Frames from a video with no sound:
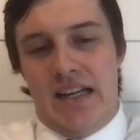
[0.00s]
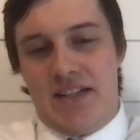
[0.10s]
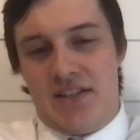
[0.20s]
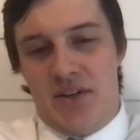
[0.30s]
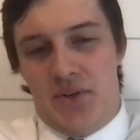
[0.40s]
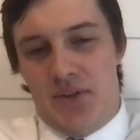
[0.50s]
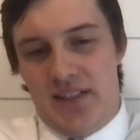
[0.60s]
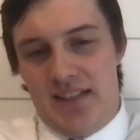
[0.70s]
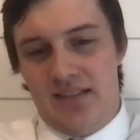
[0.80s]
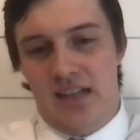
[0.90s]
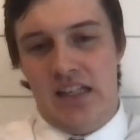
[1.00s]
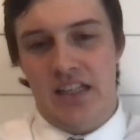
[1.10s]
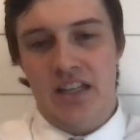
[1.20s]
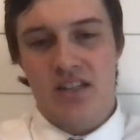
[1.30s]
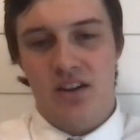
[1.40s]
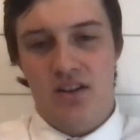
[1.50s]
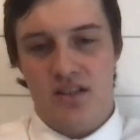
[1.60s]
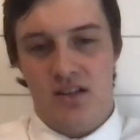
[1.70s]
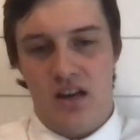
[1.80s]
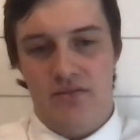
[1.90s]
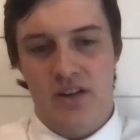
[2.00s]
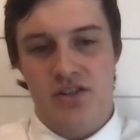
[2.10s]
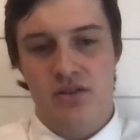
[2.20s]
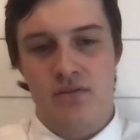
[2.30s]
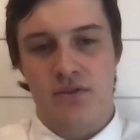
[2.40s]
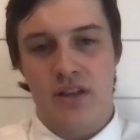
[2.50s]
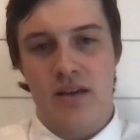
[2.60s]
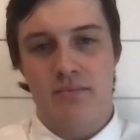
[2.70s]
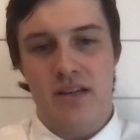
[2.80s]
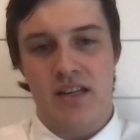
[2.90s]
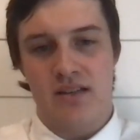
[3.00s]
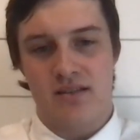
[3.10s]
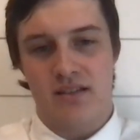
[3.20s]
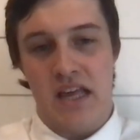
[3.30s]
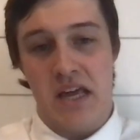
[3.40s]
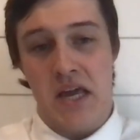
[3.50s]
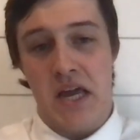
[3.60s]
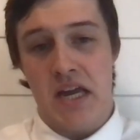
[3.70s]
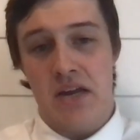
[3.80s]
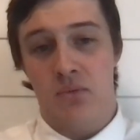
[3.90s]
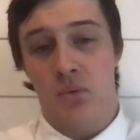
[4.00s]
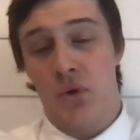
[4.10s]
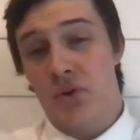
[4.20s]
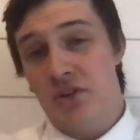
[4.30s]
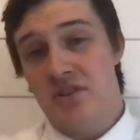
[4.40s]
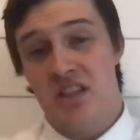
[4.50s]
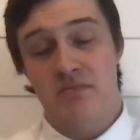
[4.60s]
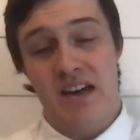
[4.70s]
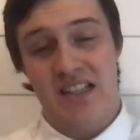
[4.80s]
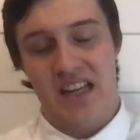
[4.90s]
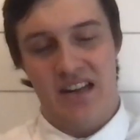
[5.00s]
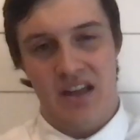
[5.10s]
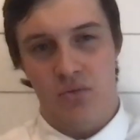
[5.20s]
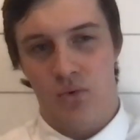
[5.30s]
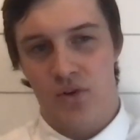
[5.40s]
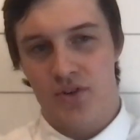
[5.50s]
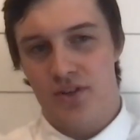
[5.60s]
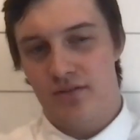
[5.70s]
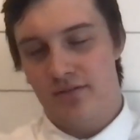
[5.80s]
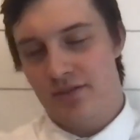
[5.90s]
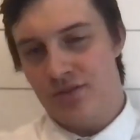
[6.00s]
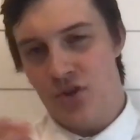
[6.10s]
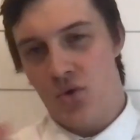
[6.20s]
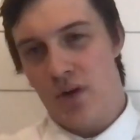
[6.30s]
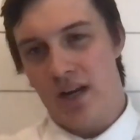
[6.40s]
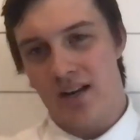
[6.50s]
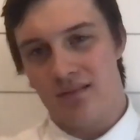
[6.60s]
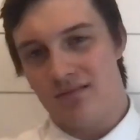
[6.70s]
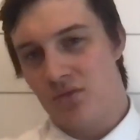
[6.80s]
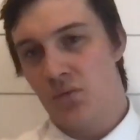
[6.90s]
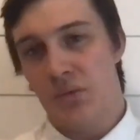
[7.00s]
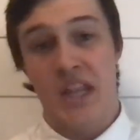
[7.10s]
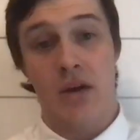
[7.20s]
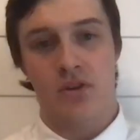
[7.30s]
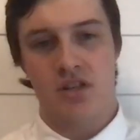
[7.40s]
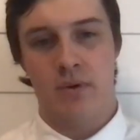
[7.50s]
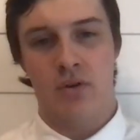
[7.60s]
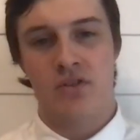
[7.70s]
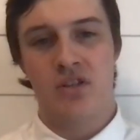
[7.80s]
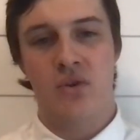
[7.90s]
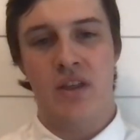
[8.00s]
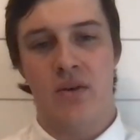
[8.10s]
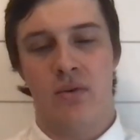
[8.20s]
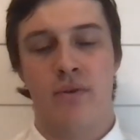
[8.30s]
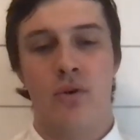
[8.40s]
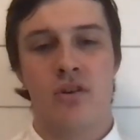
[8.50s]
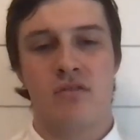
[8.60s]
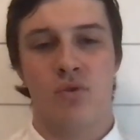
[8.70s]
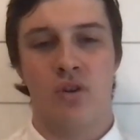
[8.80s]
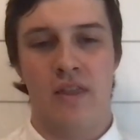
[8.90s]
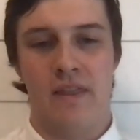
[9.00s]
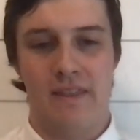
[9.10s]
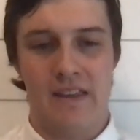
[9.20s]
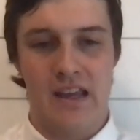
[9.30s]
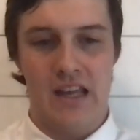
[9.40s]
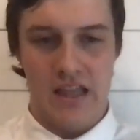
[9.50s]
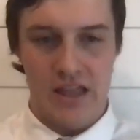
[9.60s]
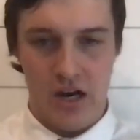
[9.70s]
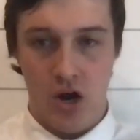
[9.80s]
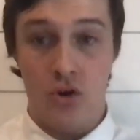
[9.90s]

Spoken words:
And so this caused a lot of issues for them because they weren't using the best data. They weren't doing what they were supposed to, and they were focused more on their